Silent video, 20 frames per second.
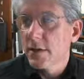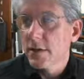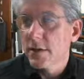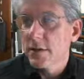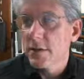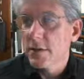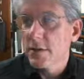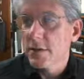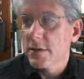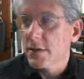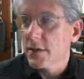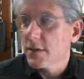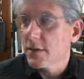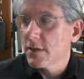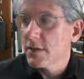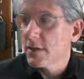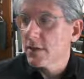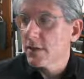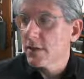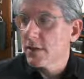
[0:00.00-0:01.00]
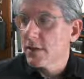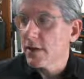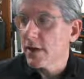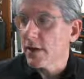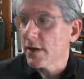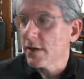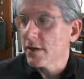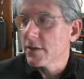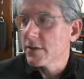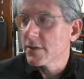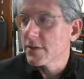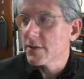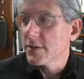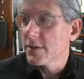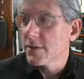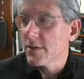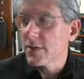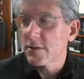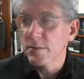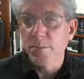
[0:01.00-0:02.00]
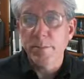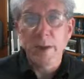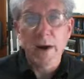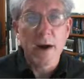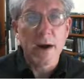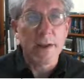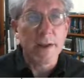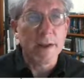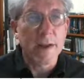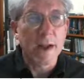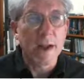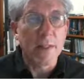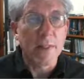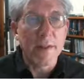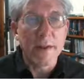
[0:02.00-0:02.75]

Let's see. There it is, just barely on